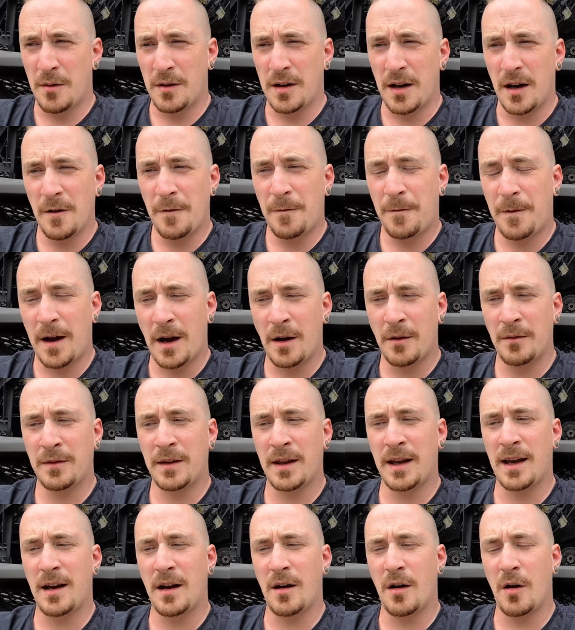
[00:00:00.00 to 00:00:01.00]
and I found
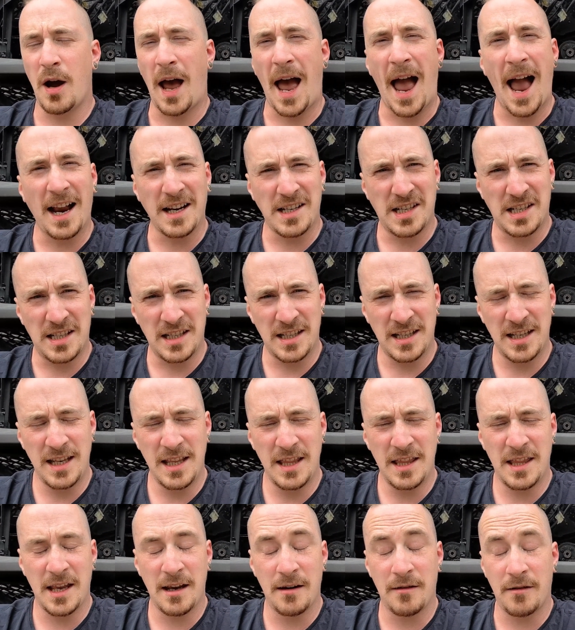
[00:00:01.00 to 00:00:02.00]
that actually
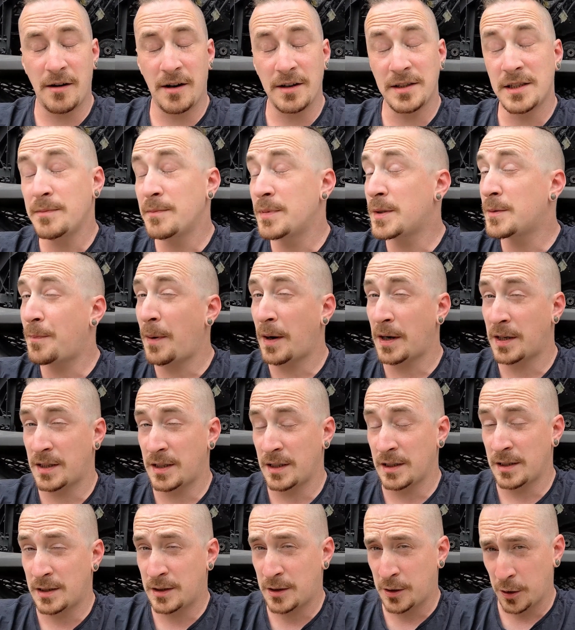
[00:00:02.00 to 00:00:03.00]
there are some
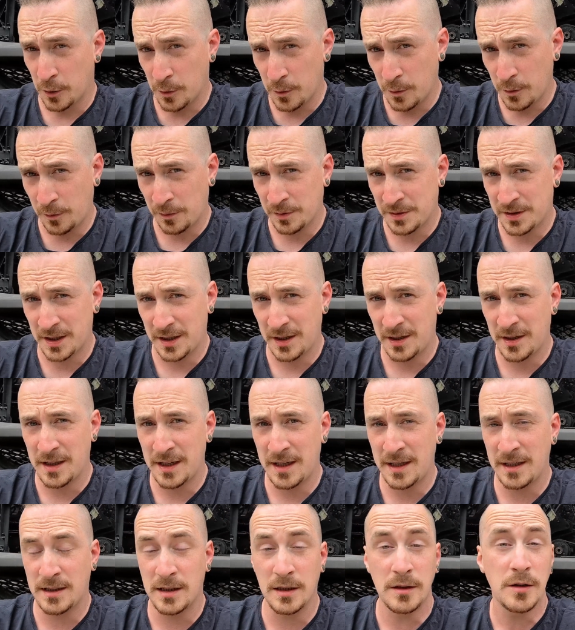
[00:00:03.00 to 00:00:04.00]
specialist tools that you
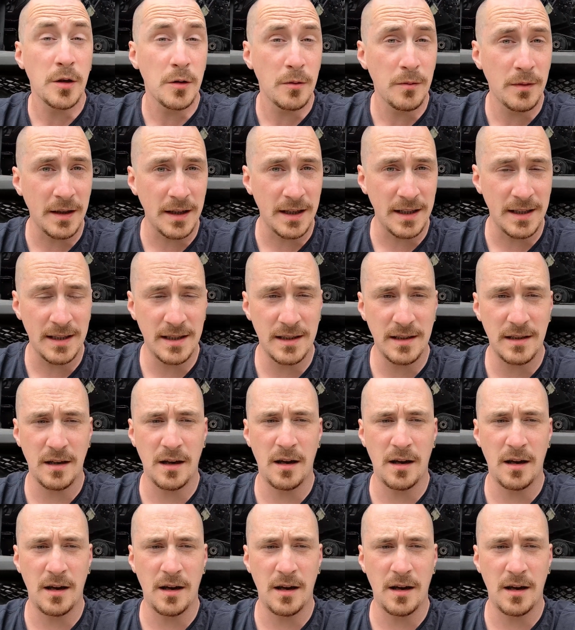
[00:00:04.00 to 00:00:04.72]
need to do this.